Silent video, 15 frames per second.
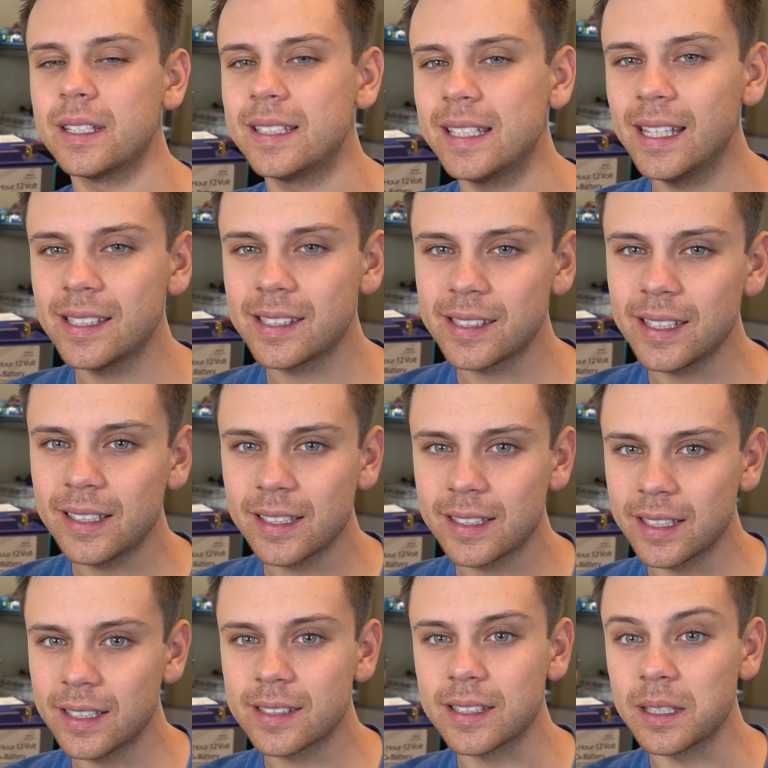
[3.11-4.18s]
DC to
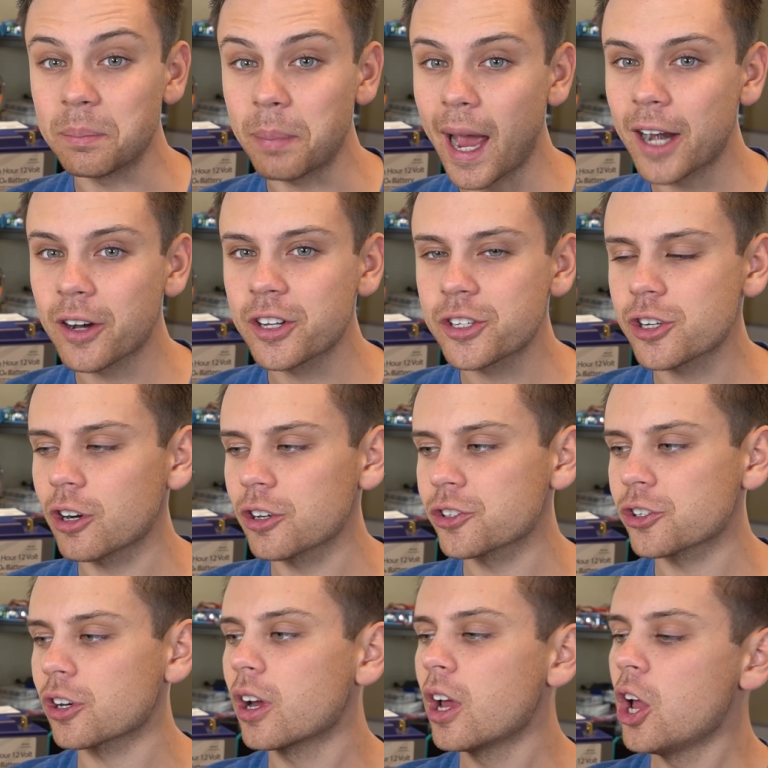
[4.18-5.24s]
DC battery
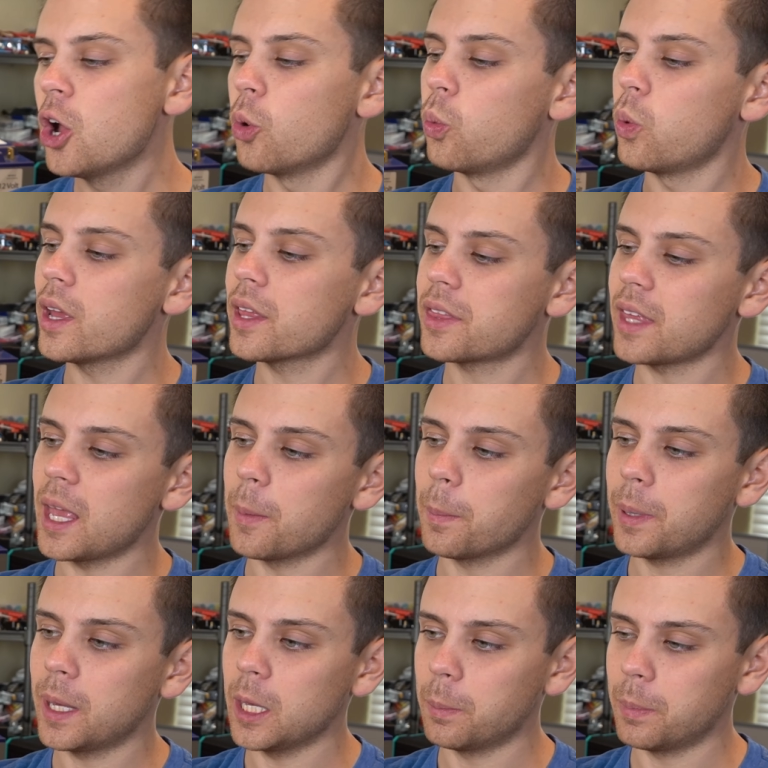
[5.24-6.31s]
charger with
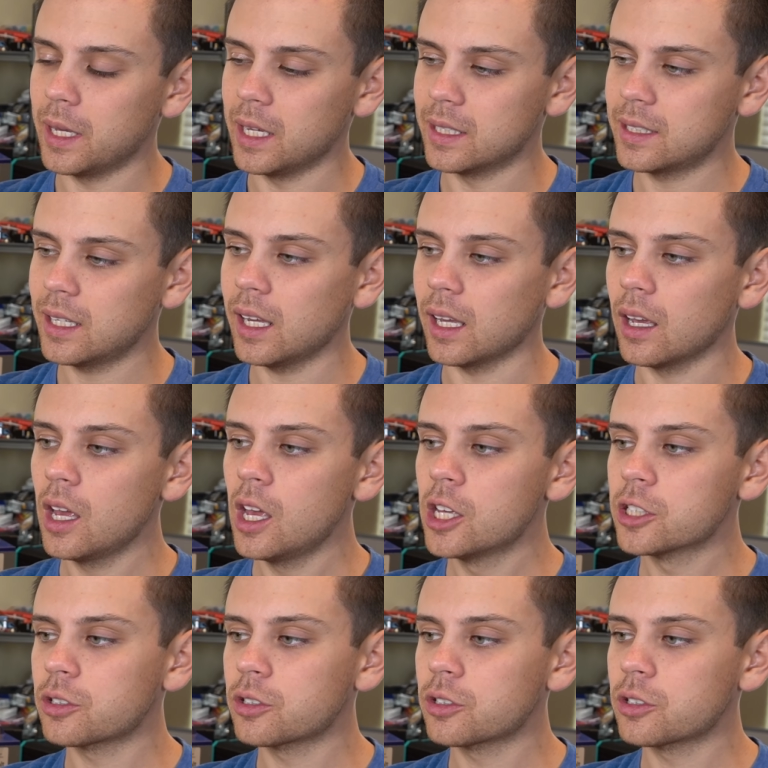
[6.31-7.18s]
MPPT.